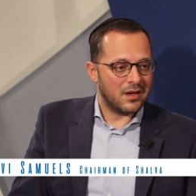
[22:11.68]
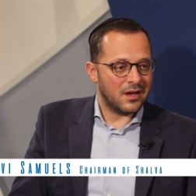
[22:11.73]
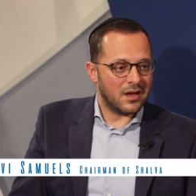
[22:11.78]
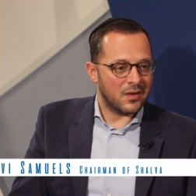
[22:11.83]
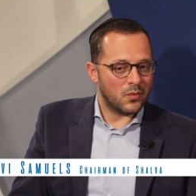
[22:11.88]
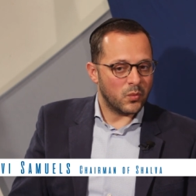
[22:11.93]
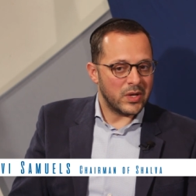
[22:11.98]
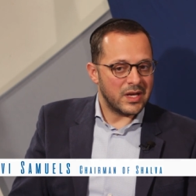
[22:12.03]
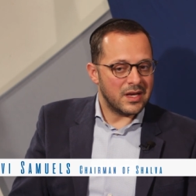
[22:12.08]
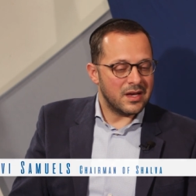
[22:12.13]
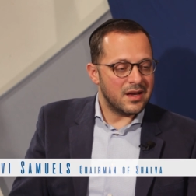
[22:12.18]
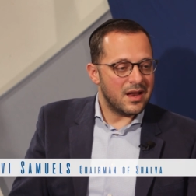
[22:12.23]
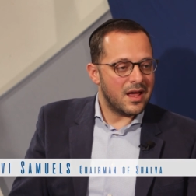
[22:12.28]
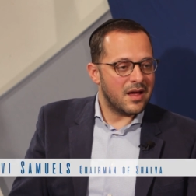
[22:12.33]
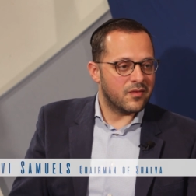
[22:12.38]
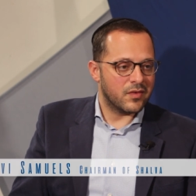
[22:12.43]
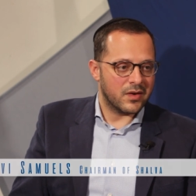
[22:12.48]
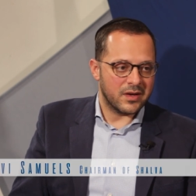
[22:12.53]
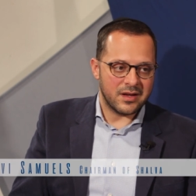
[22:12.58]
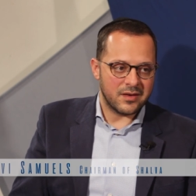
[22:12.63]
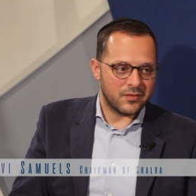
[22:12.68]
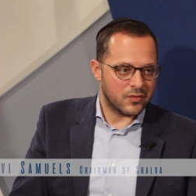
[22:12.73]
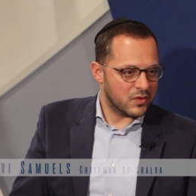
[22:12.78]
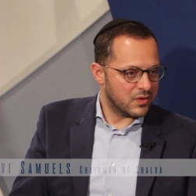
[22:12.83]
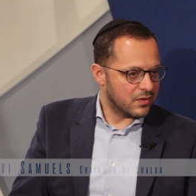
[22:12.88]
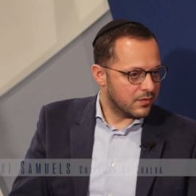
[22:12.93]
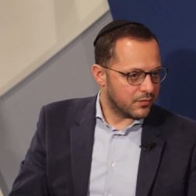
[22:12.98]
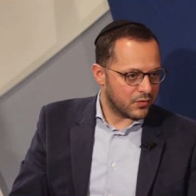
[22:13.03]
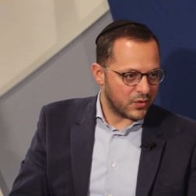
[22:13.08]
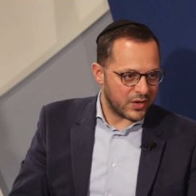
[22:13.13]
and we never, never
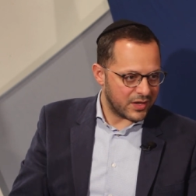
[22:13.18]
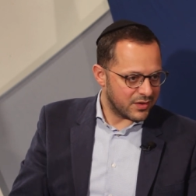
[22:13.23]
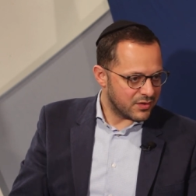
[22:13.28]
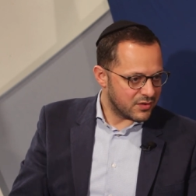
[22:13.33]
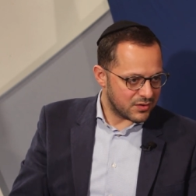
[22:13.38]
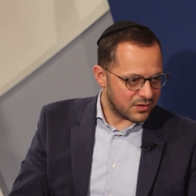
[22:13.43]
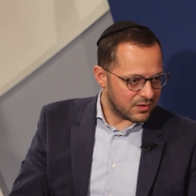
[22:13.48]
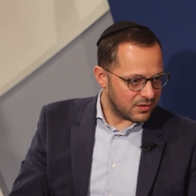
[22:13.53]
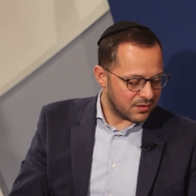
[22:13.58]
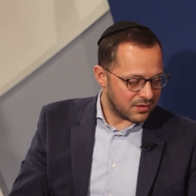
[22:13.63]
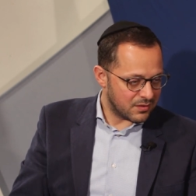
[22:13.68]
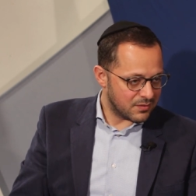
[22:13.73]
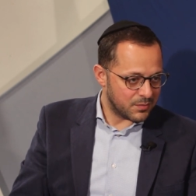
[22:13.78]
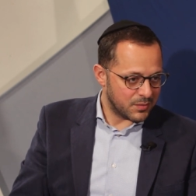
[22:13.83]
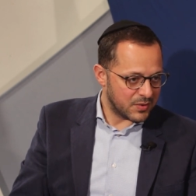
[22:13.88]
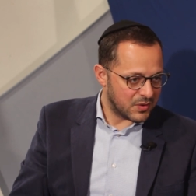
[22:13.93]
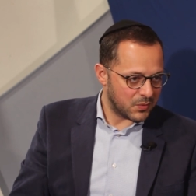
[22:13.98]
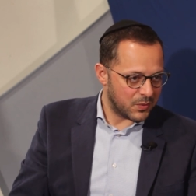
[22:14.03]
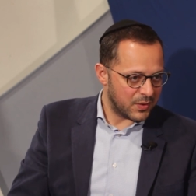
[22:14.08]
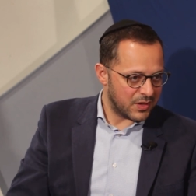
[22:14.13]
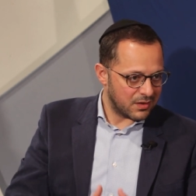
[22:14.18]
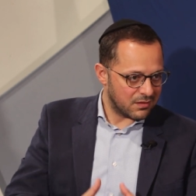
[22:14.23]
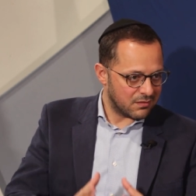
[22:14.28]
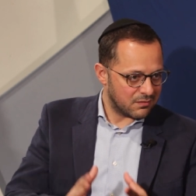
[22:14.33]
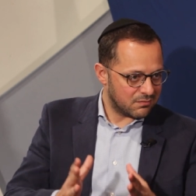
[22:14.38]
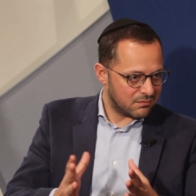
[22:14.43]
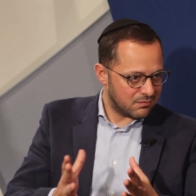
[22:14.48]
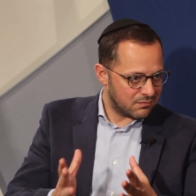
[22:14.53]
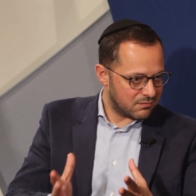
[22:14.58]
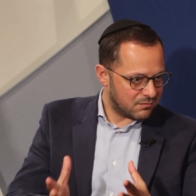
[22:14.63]
differentiate
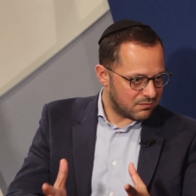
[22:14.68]
between